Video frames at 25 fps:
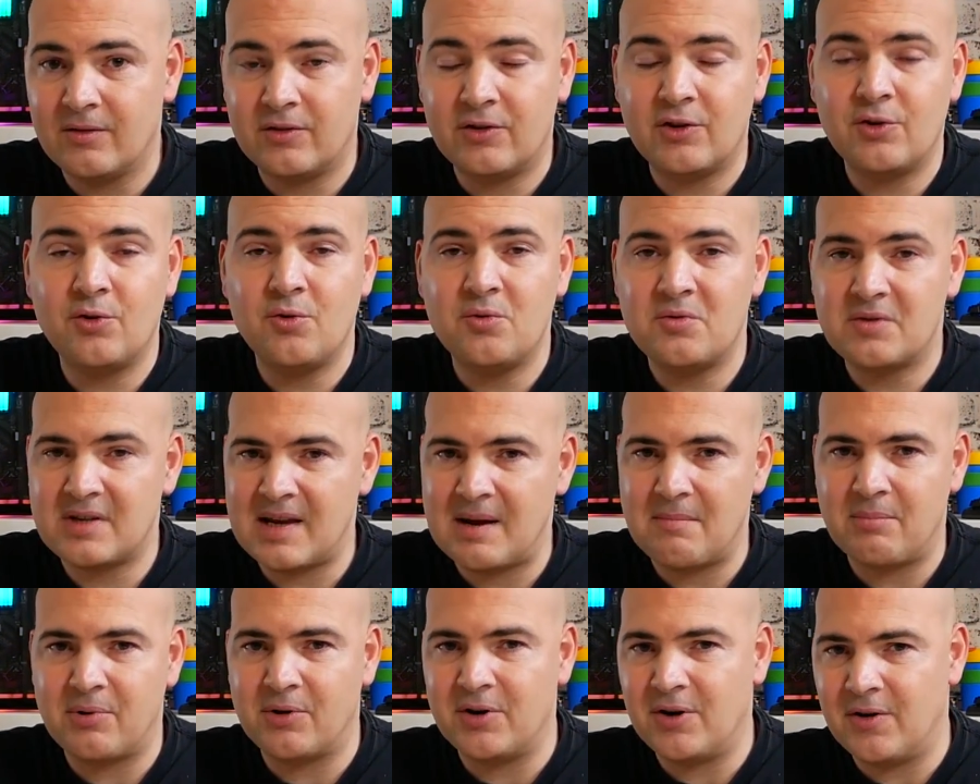do
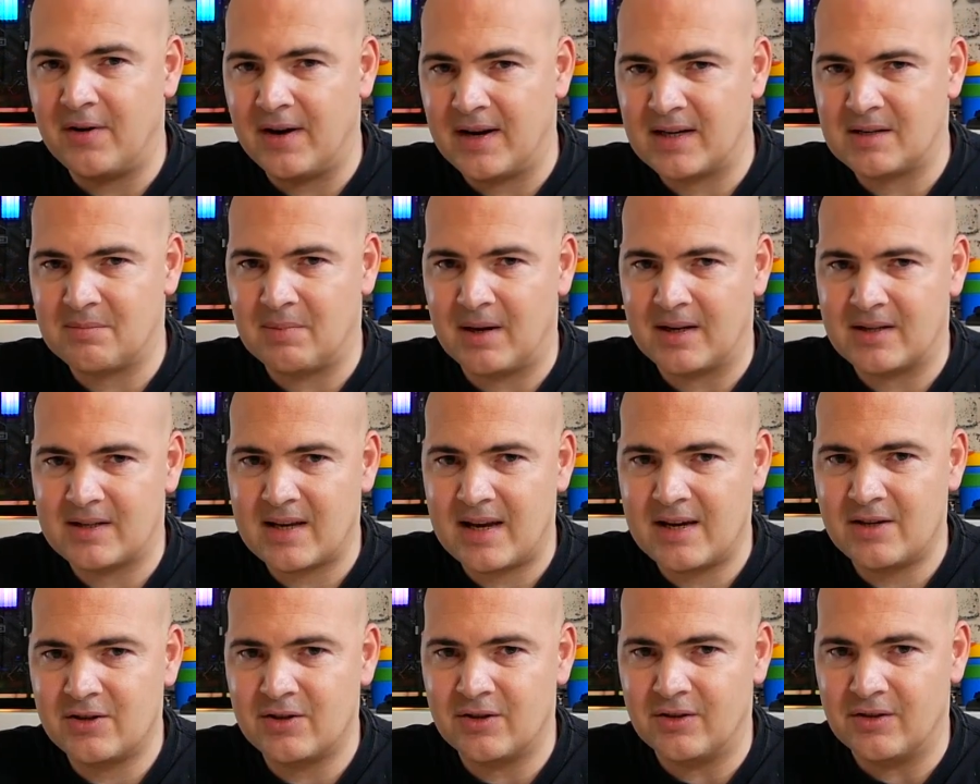temper your
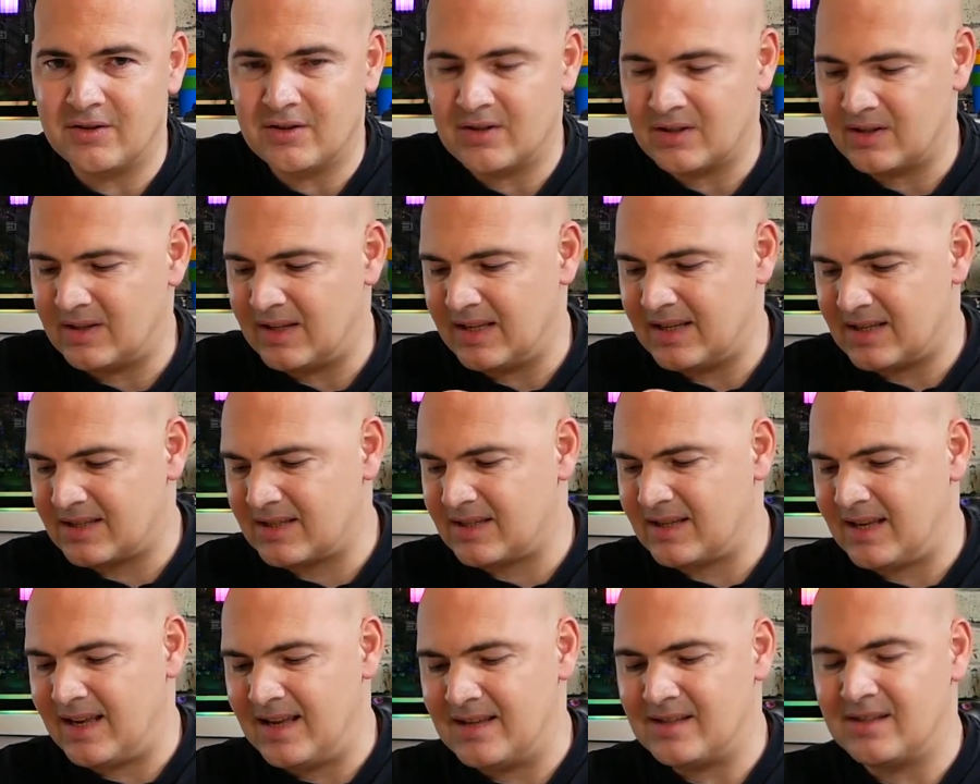expectations.
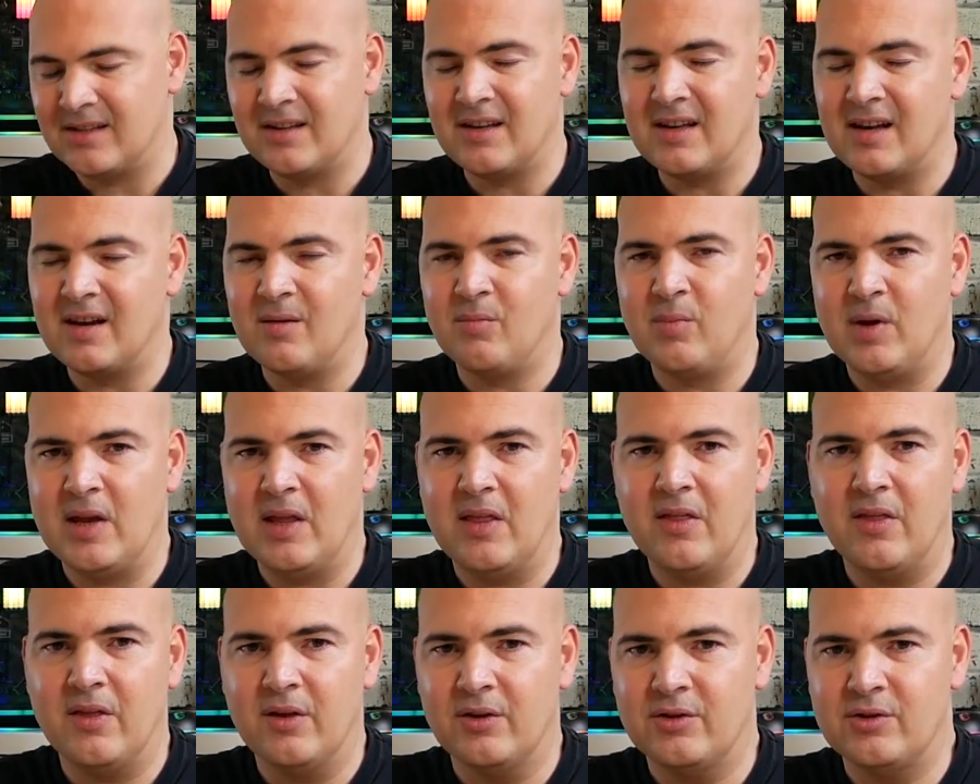This isn't going to
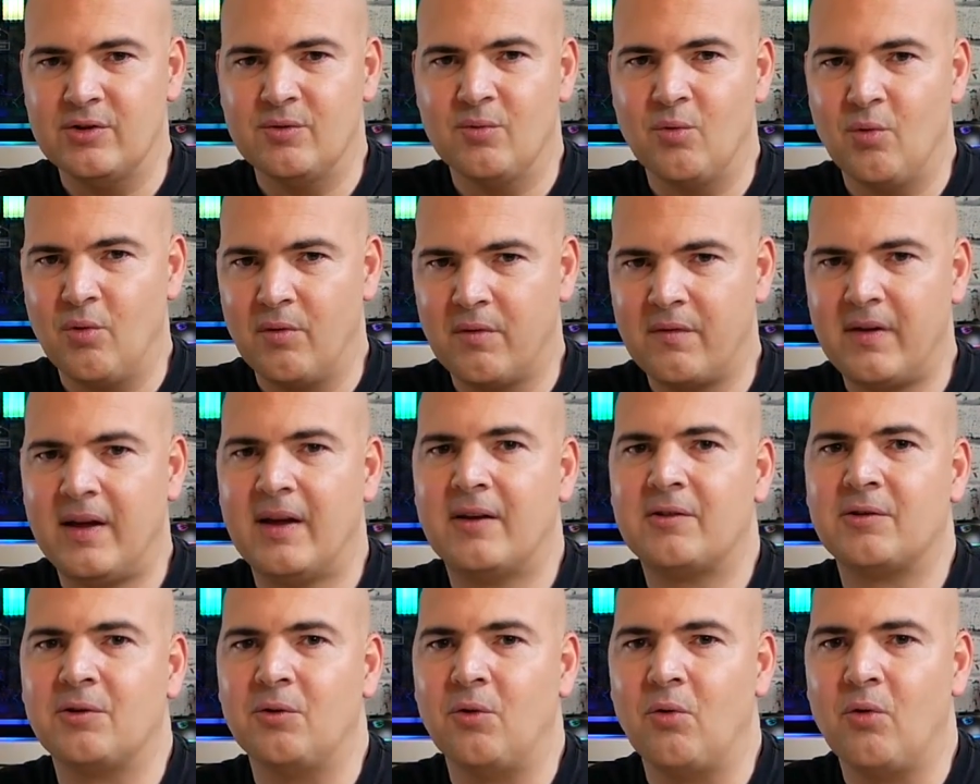be the dual all
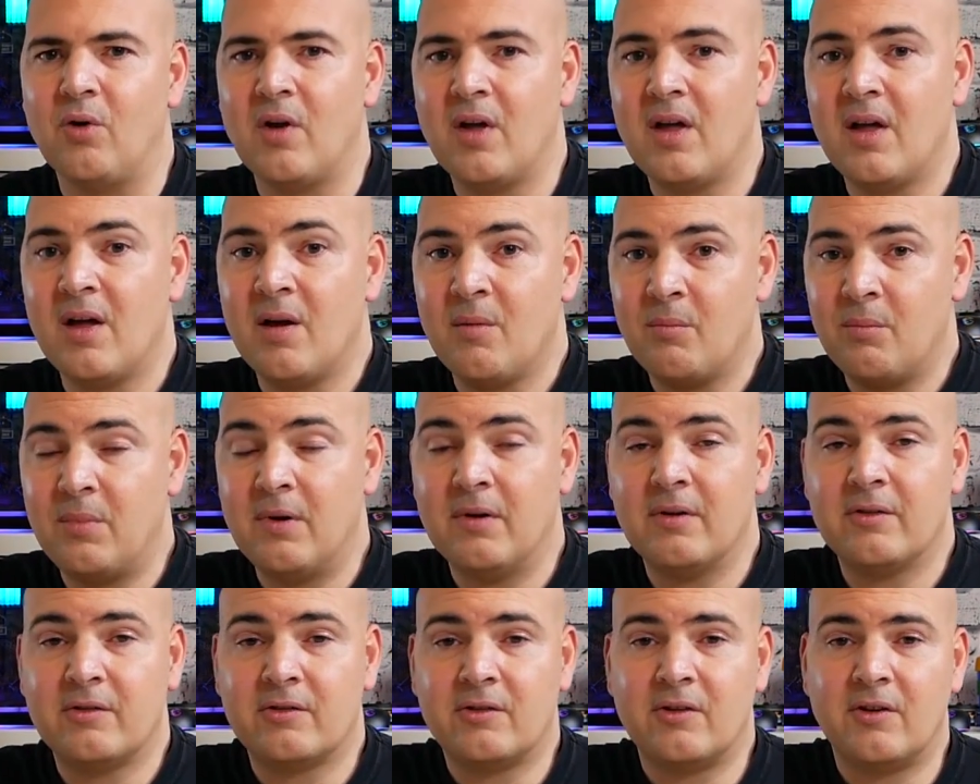fix all.
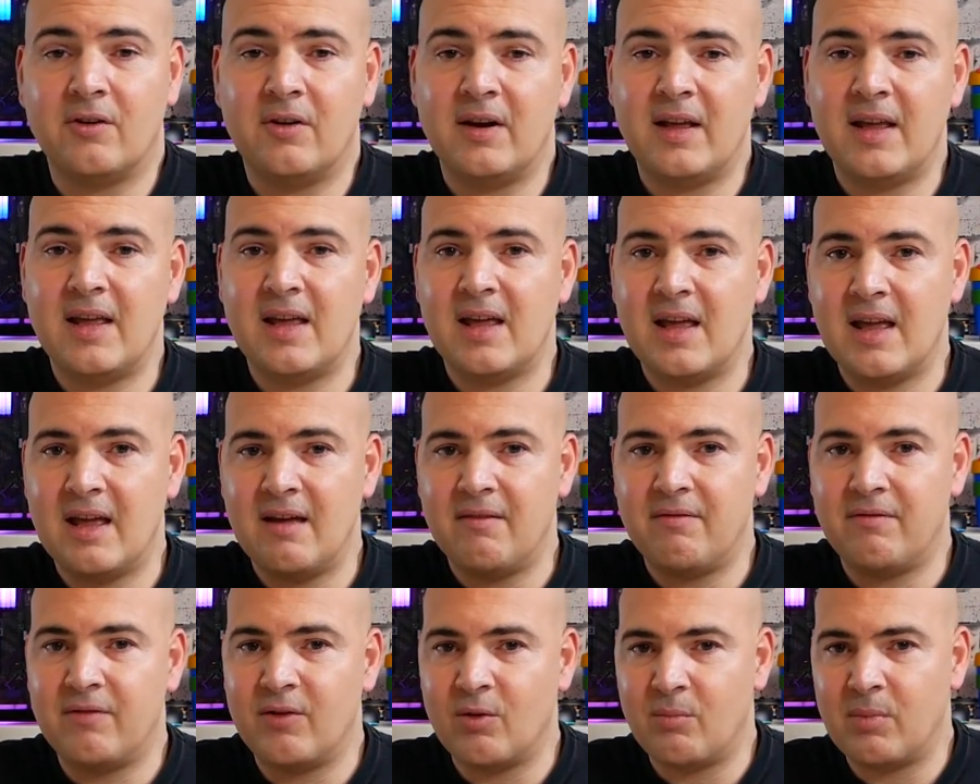But certainly,
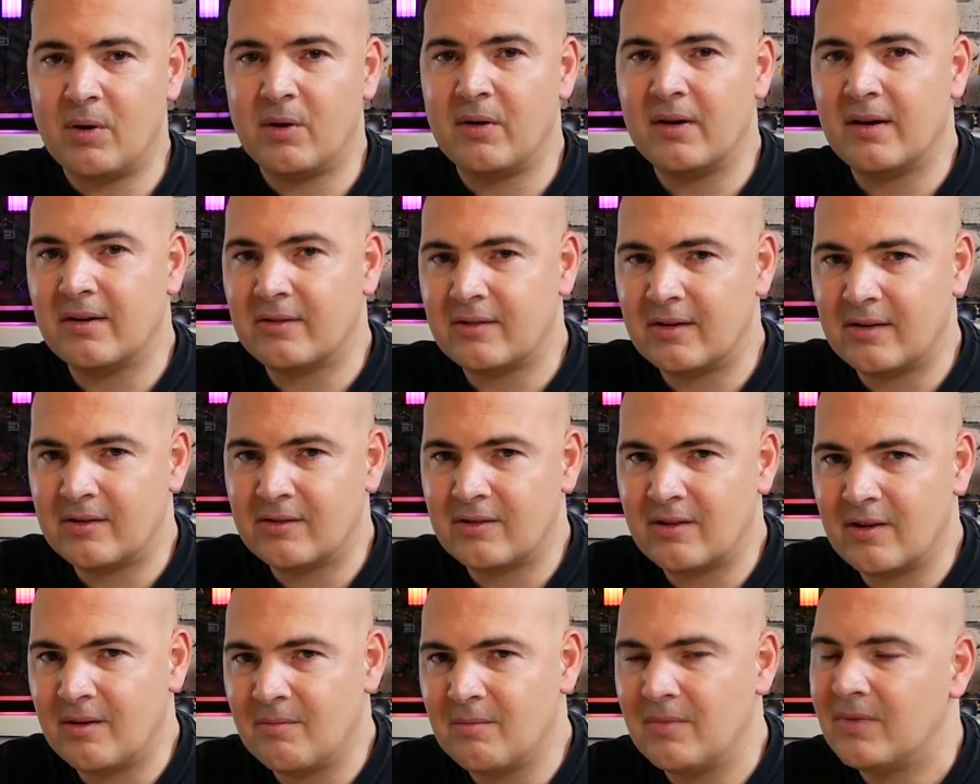if you're building a
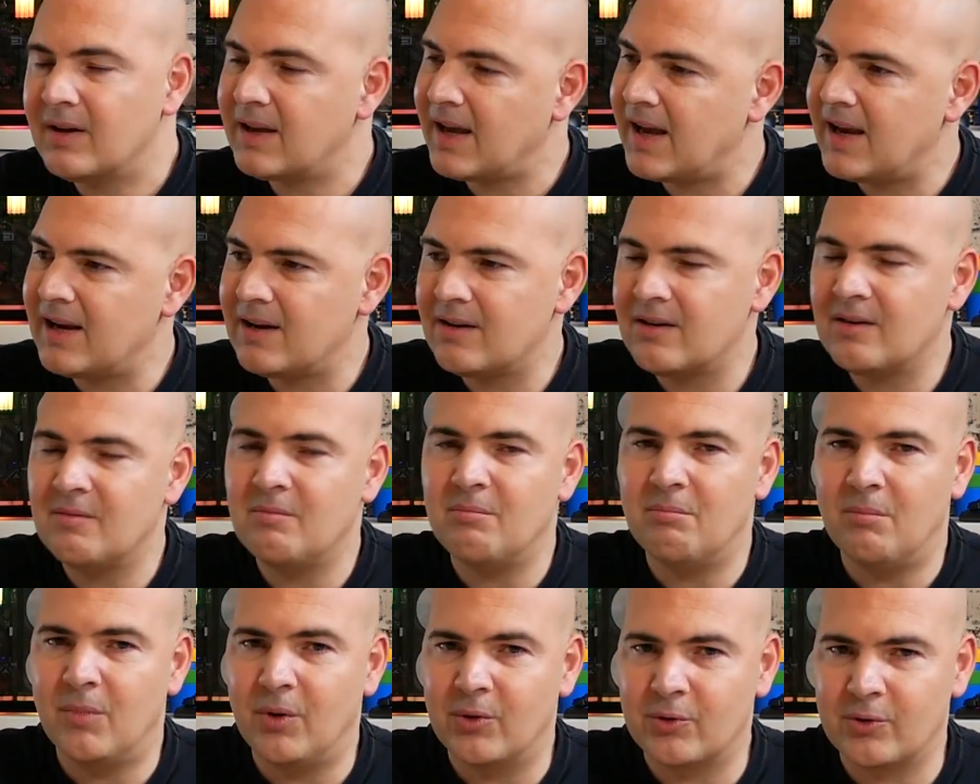system, again,
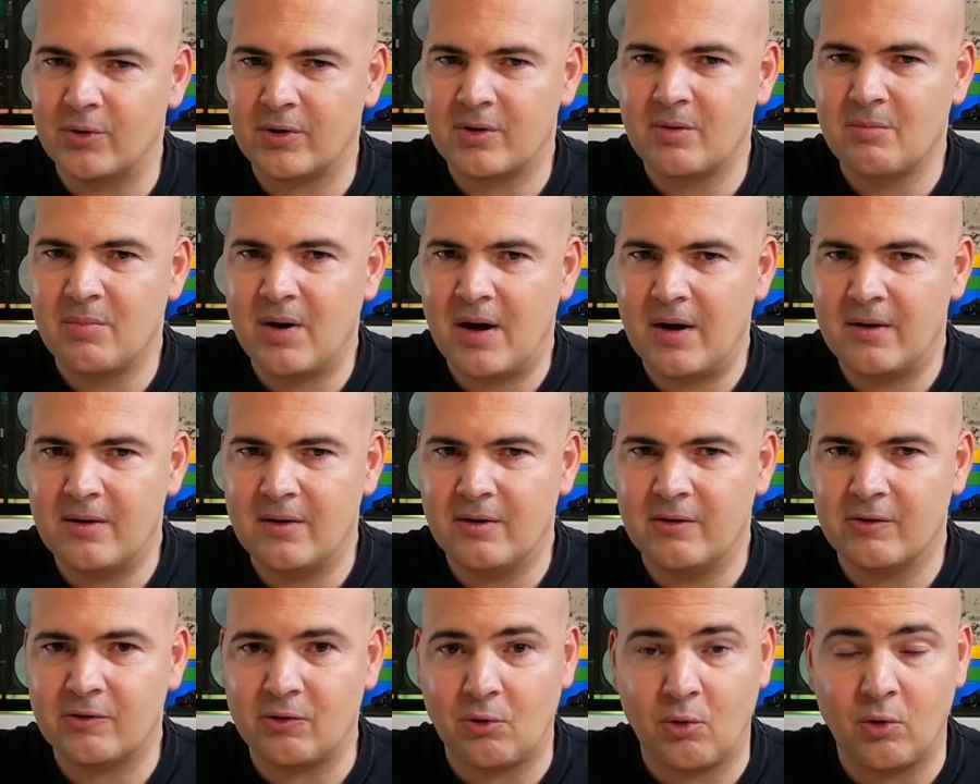moderate
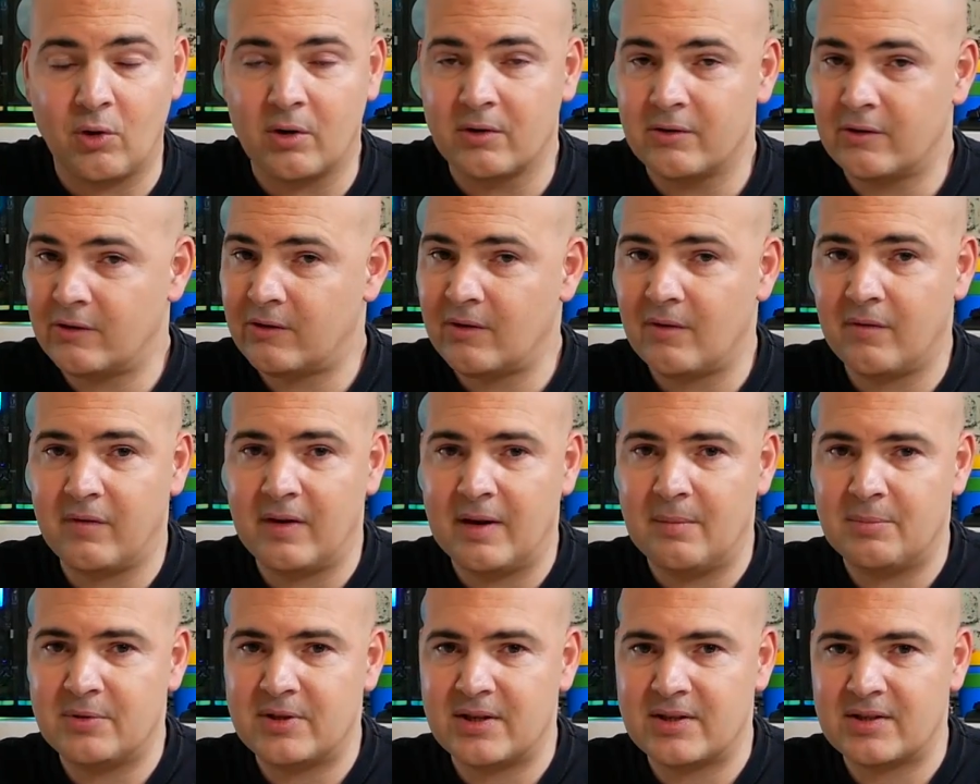components or just a
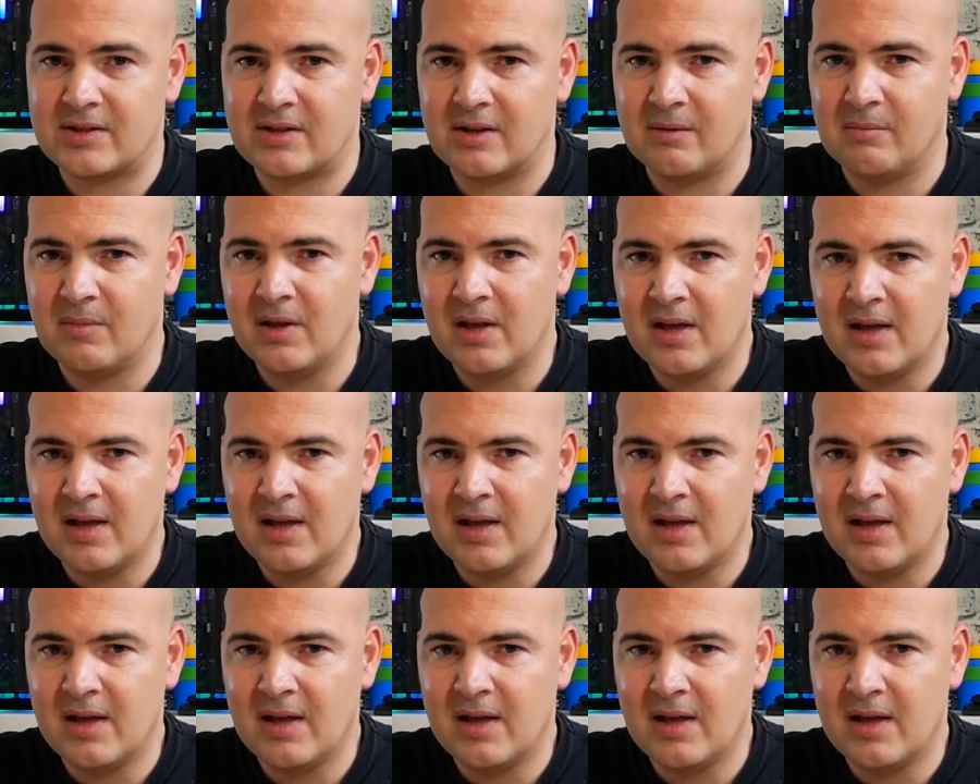flip system,